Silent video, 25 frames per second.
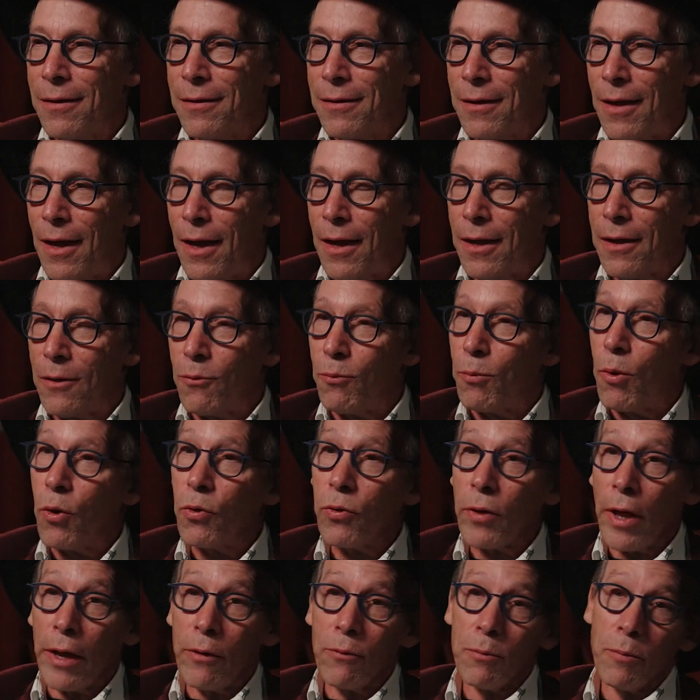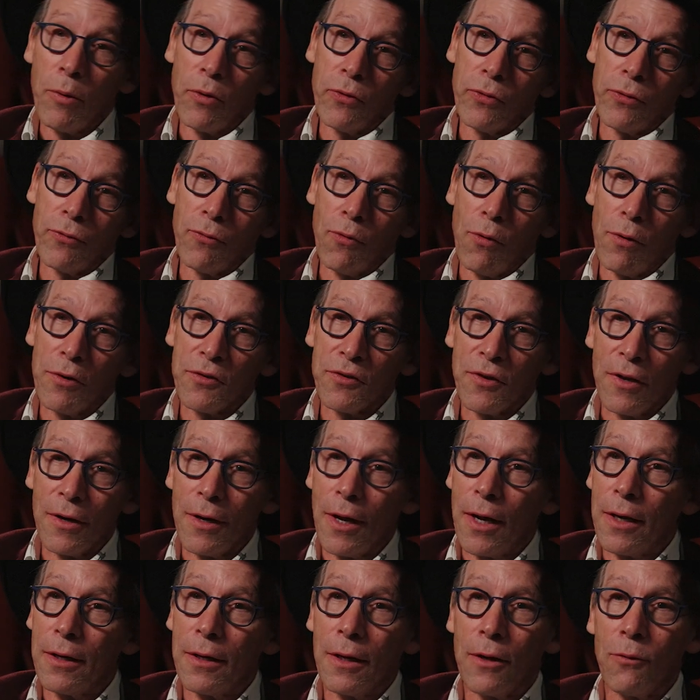we're both of course
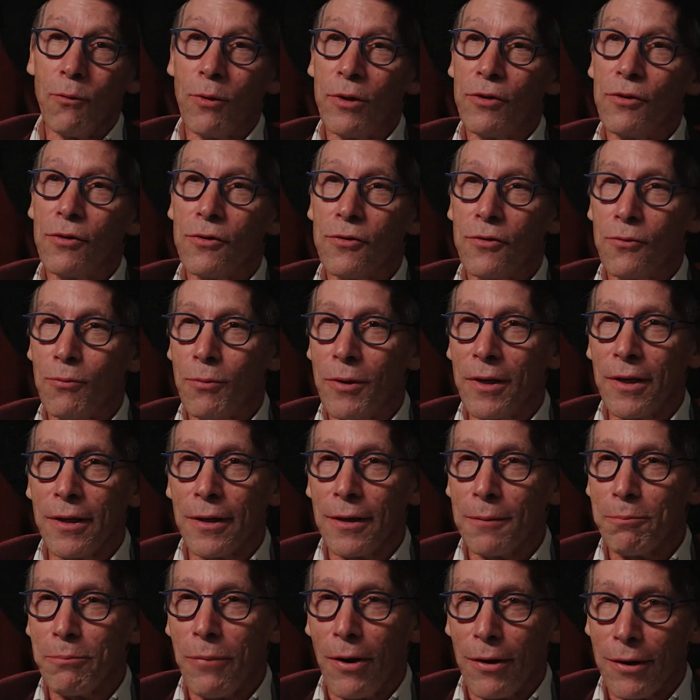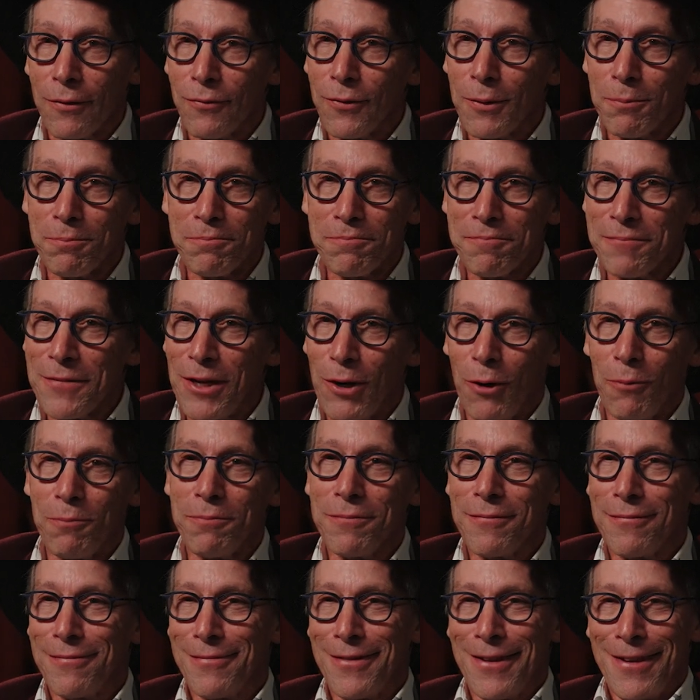Canadian, which is really part of the, you know,
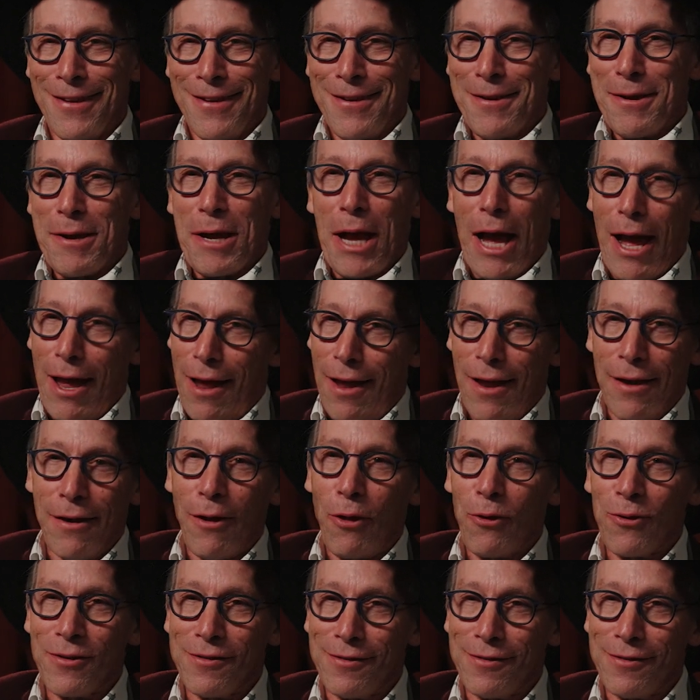another